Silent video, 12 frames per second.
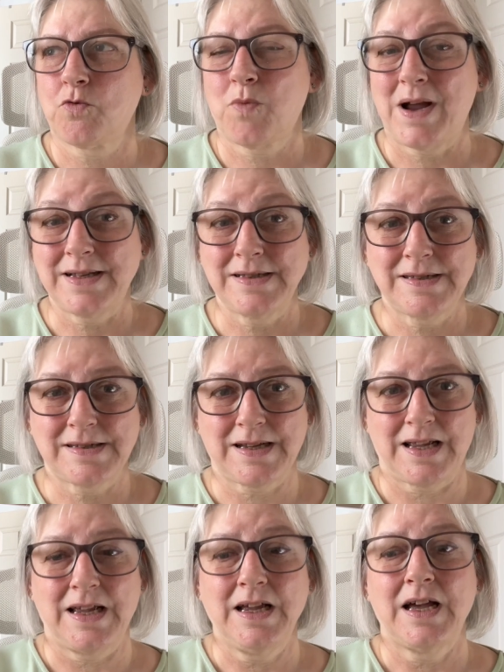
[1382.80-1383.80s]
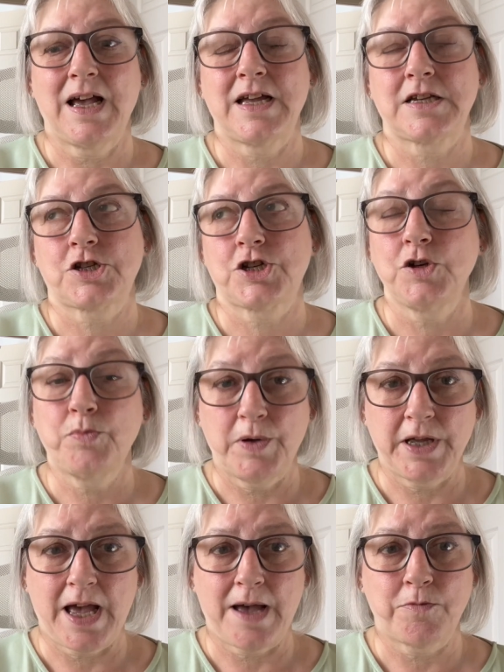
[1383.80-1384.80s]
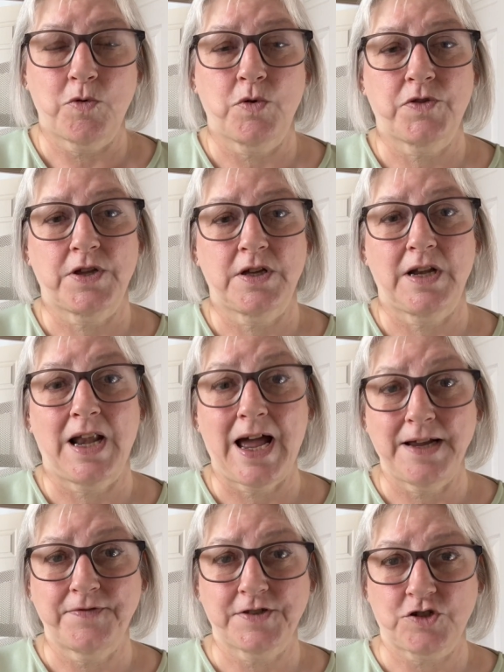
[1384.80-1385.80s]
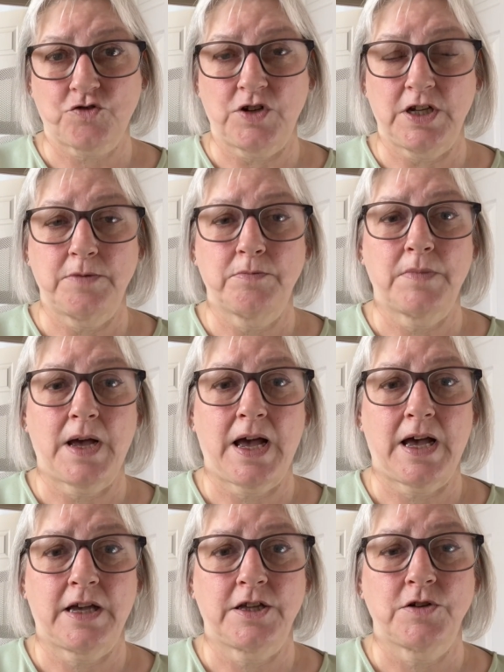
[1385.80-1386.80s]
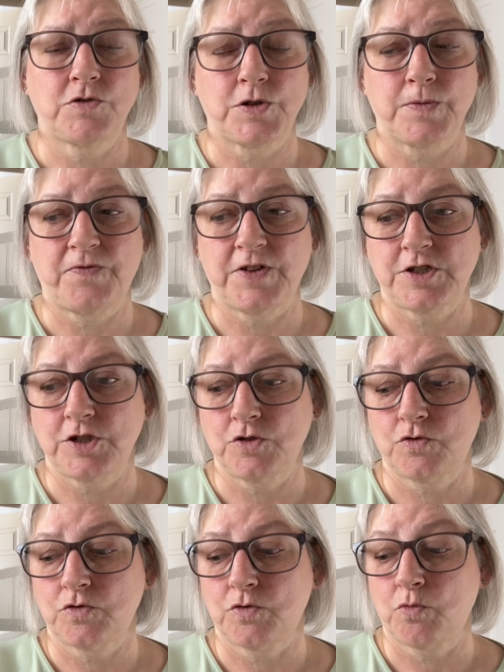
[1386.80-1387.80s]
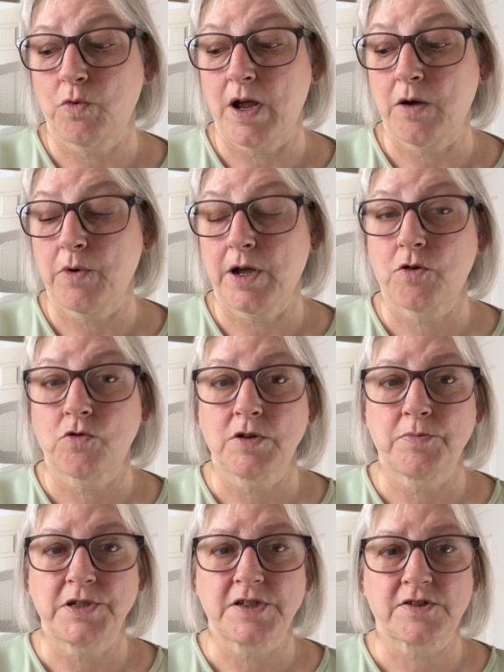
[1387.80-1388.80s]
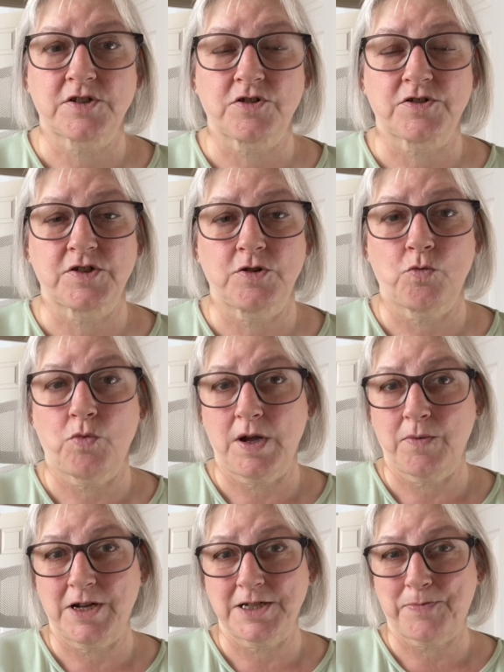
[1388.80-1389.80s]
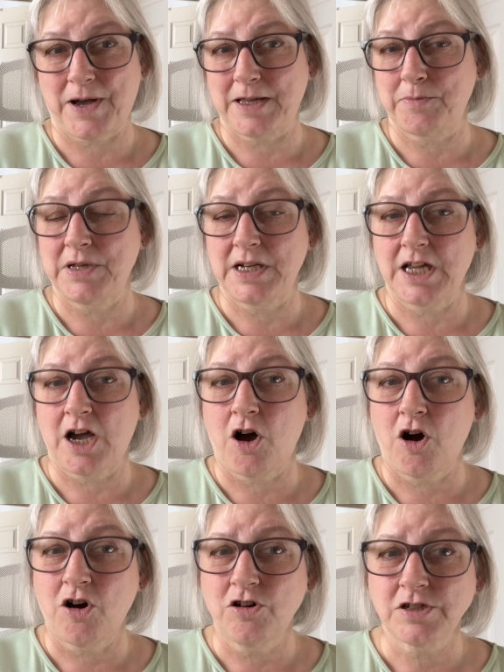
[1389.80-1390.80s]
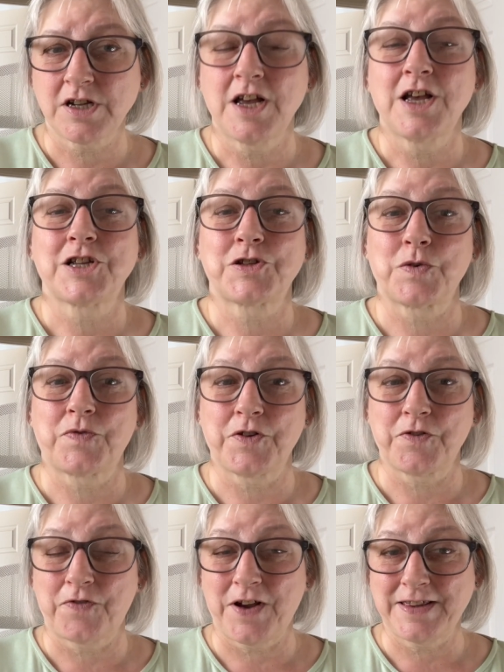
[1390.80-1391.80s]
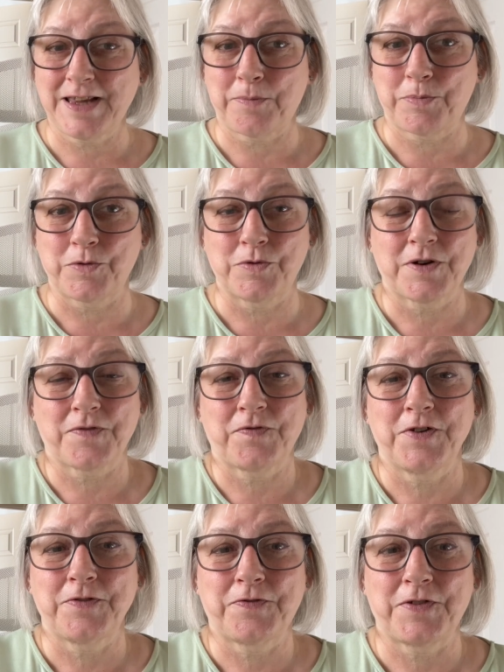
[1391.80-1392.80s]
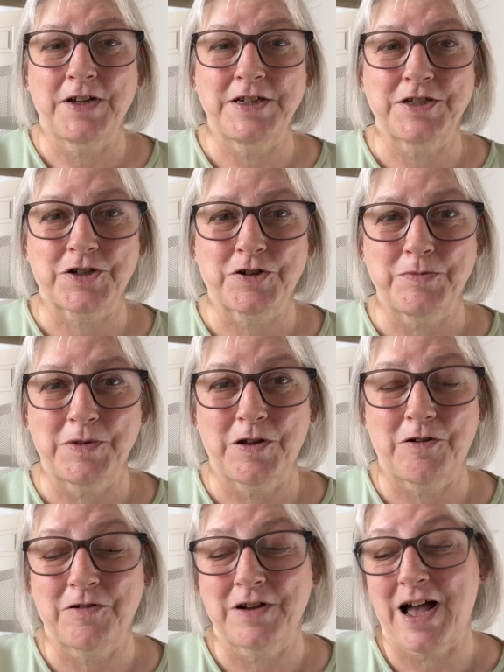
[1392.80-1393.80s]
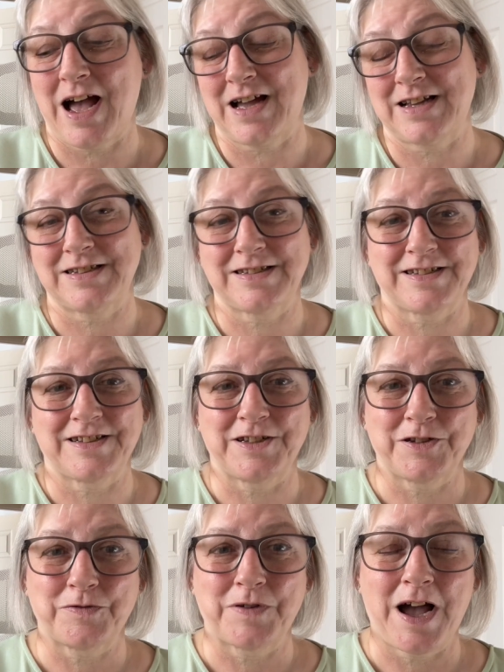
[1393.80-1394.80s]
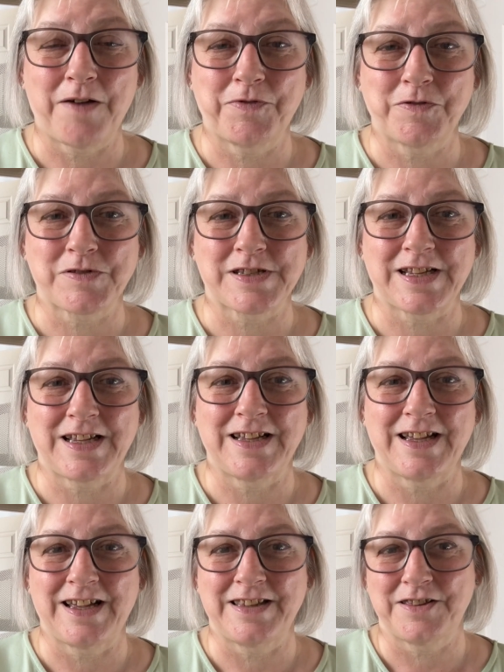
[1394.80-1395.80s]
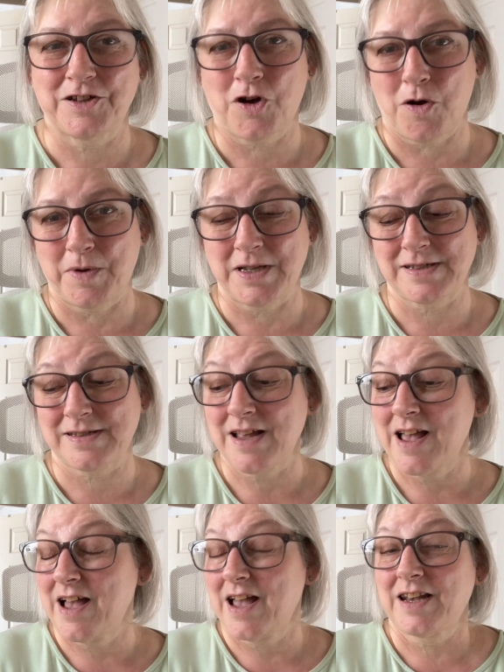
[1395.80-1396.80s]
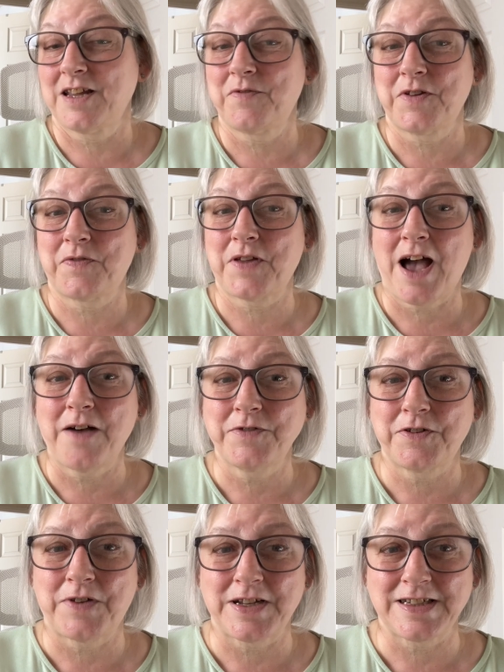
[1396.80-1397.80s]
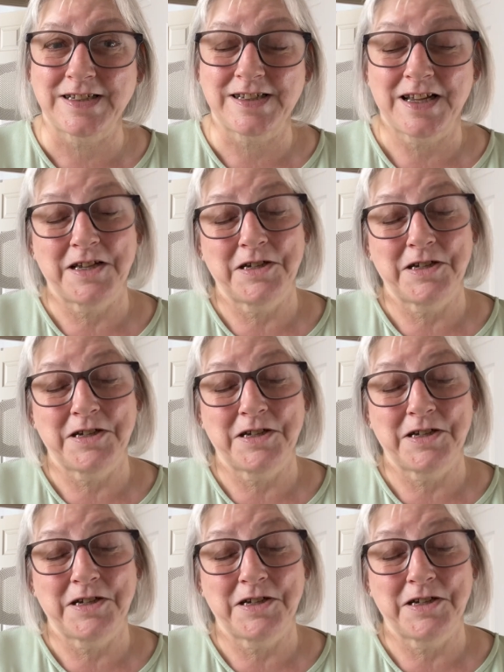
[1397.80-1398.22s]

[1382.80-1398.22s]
Wednesday at 2 p.m. with a live stream YouTube video where we're going to be discussing Wayward by Amelia Hart. So if you've read that book, feel free to come along and, have your say in the comments. And even if you haven't read it,